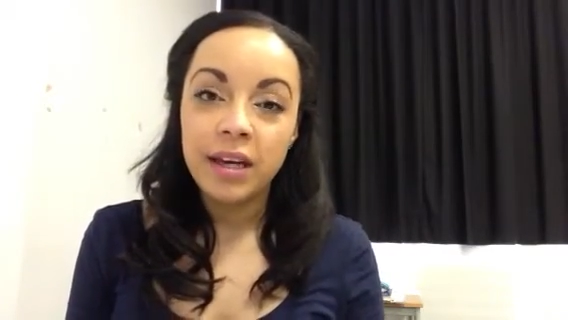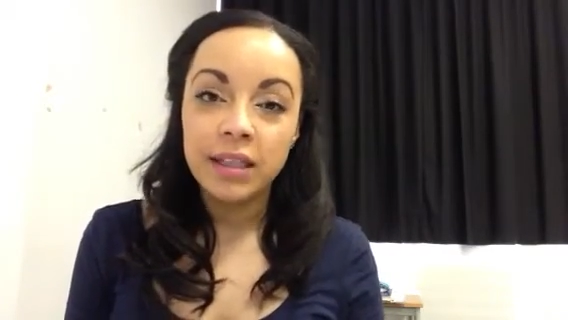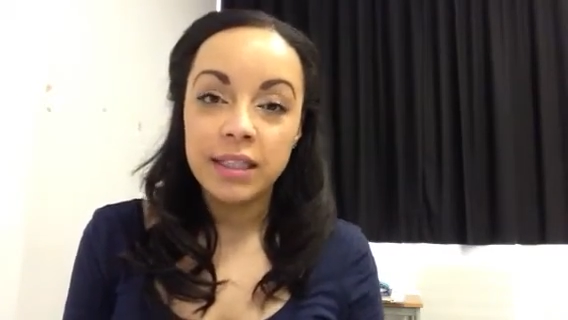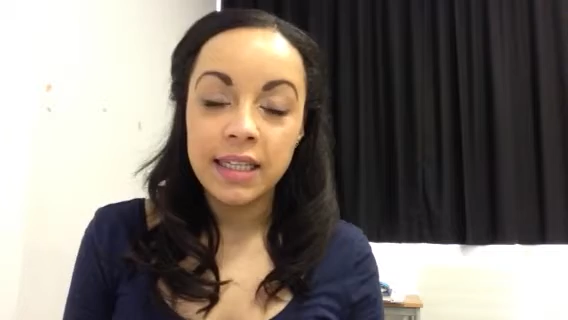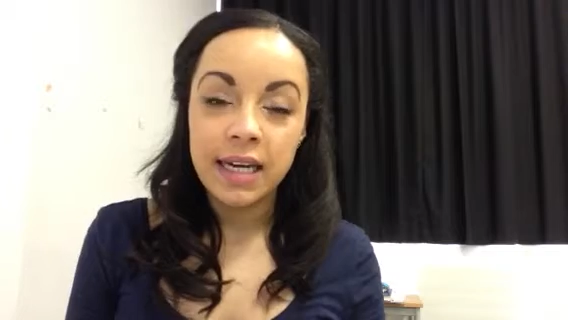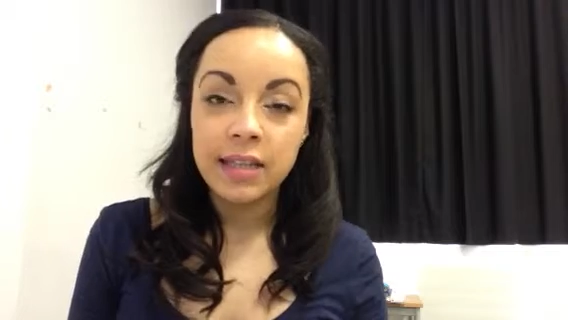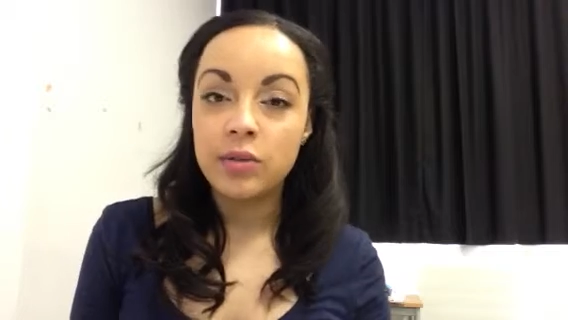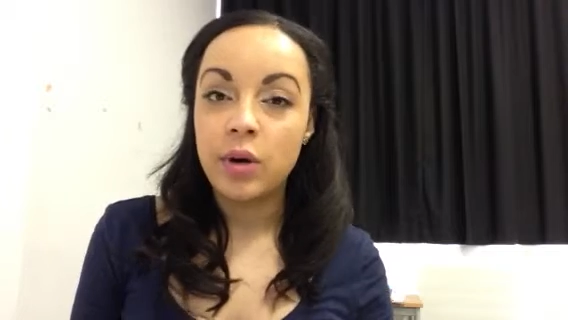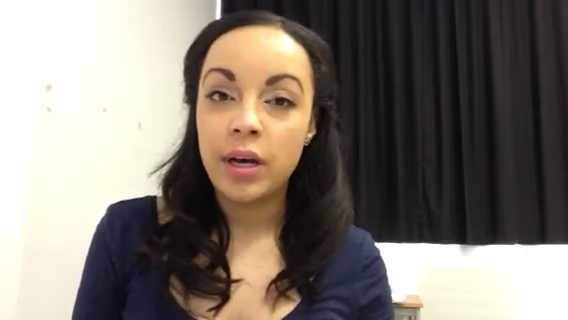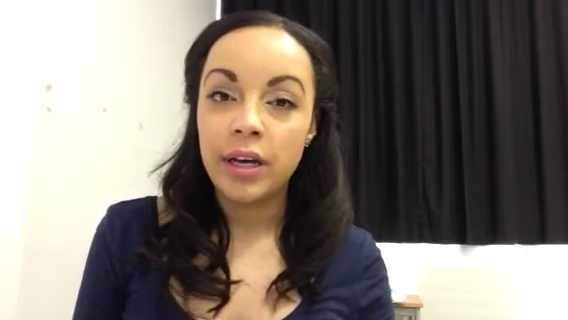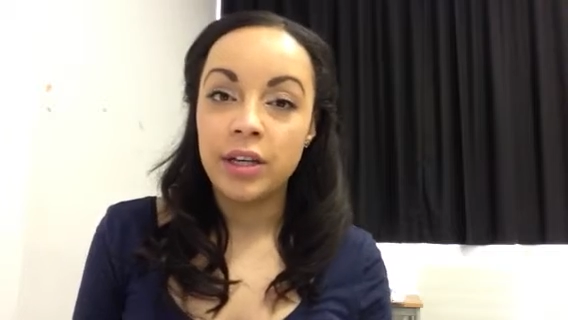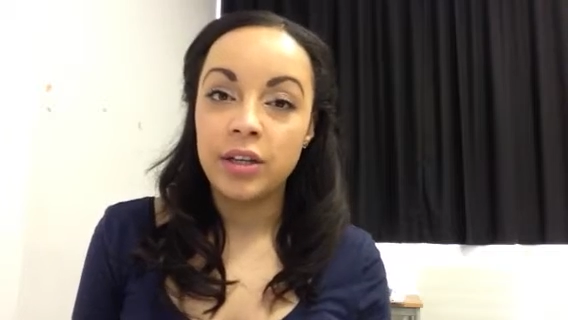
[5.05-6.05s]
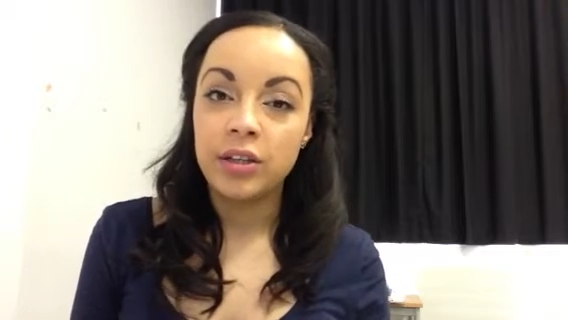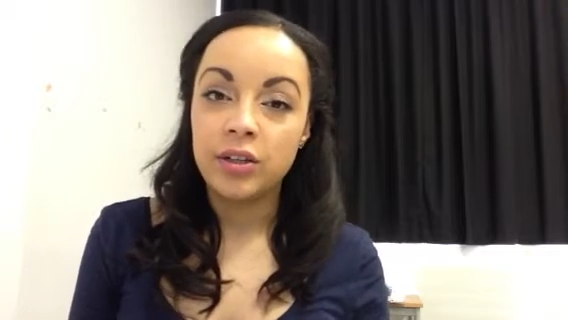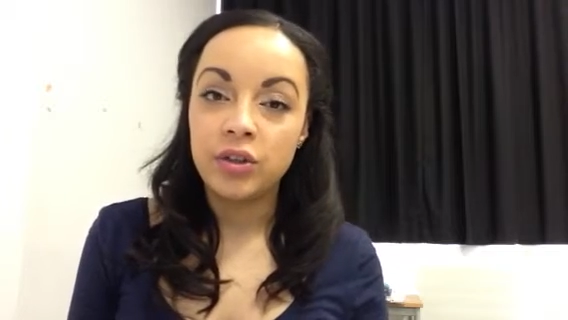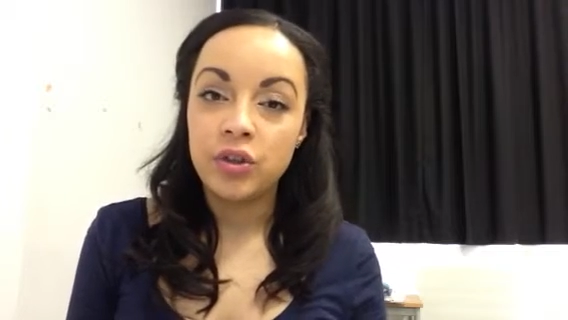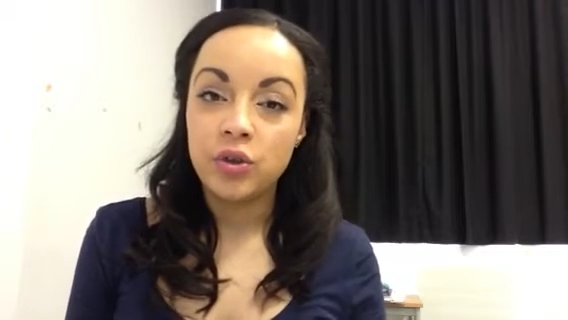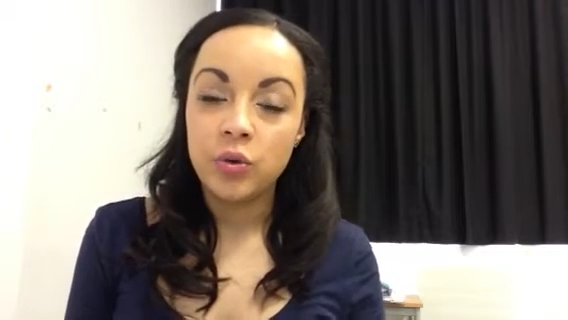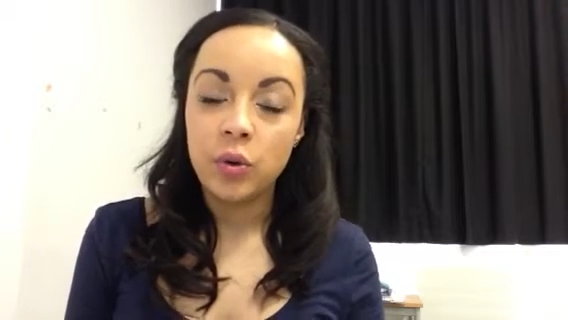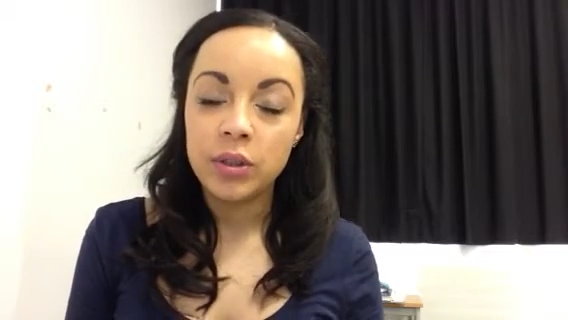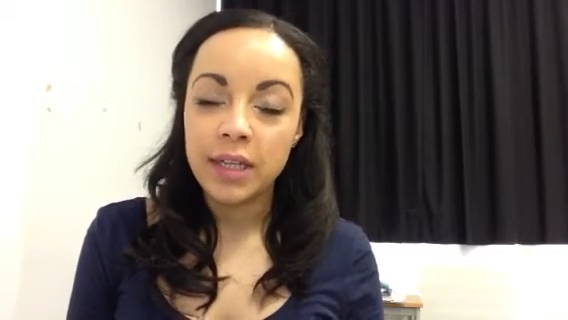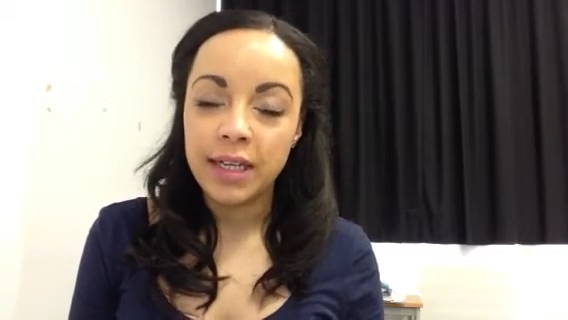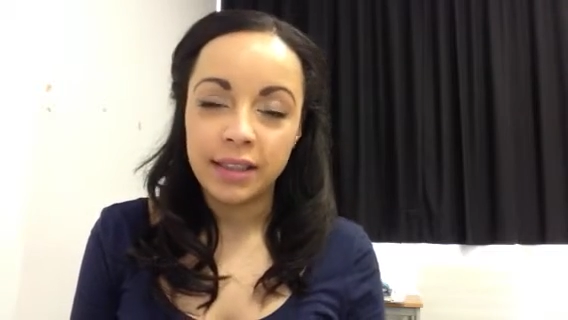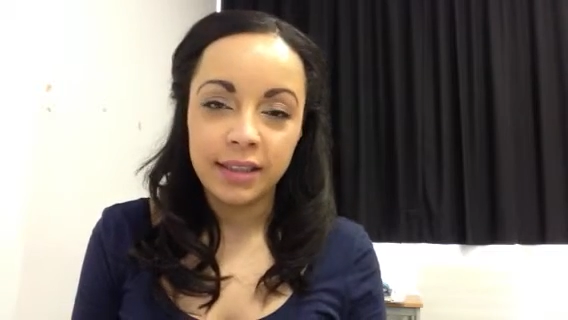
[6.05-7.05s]
Today is quite a short
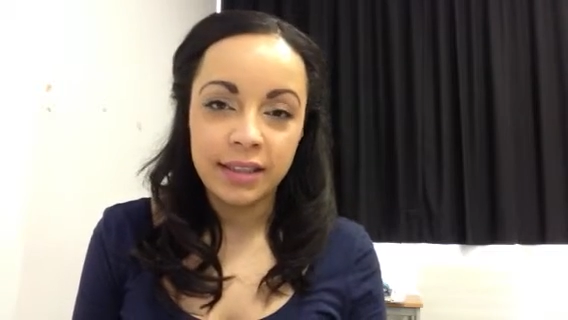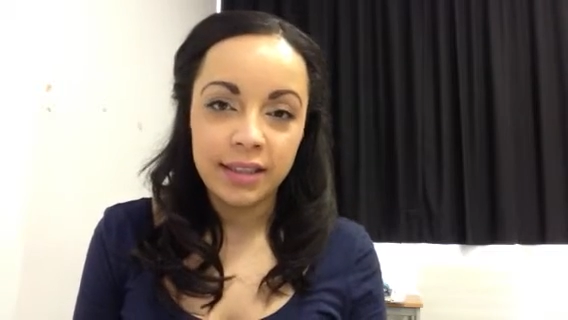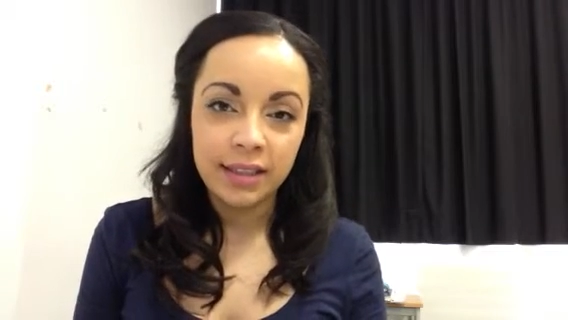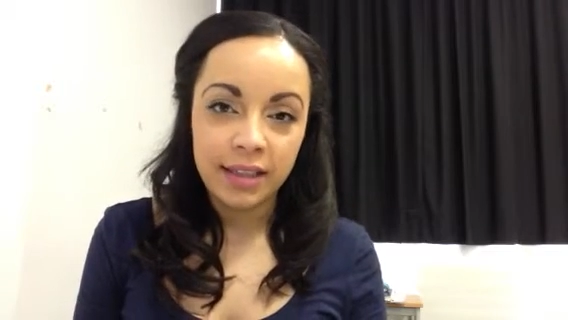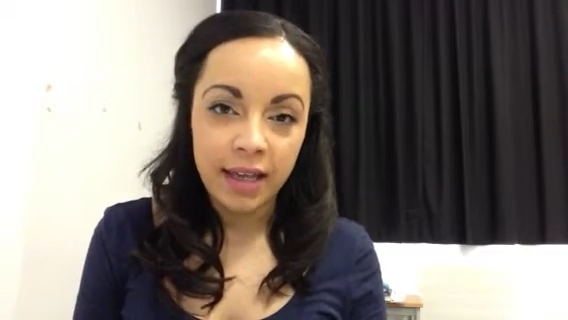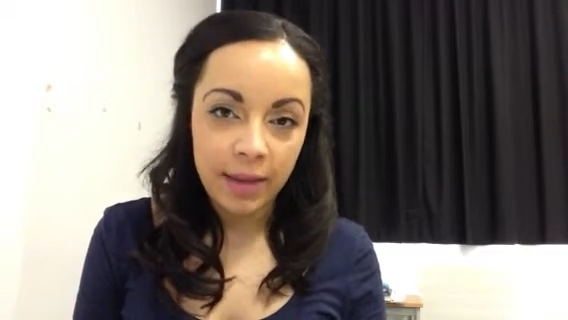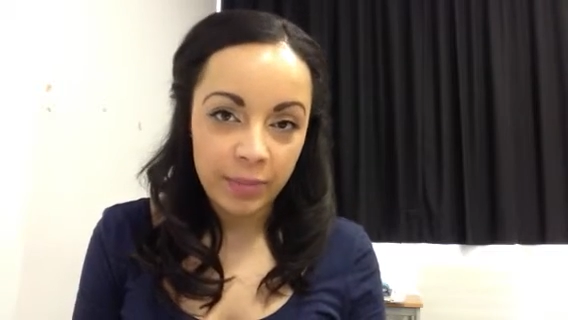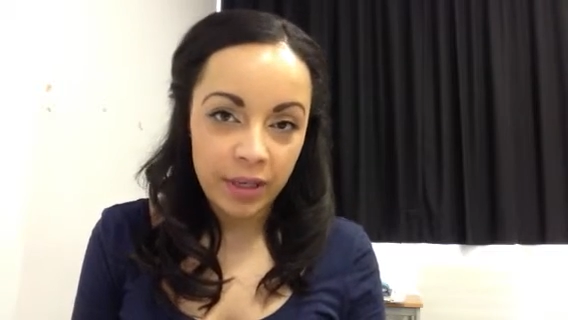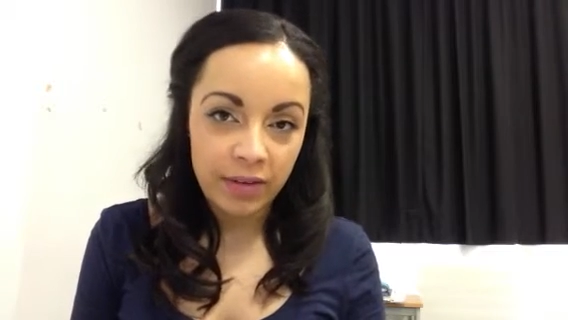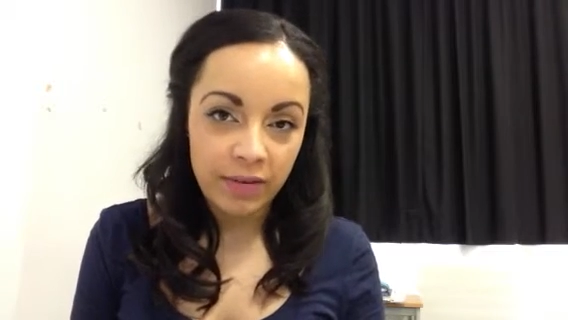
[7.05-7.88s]
and snappy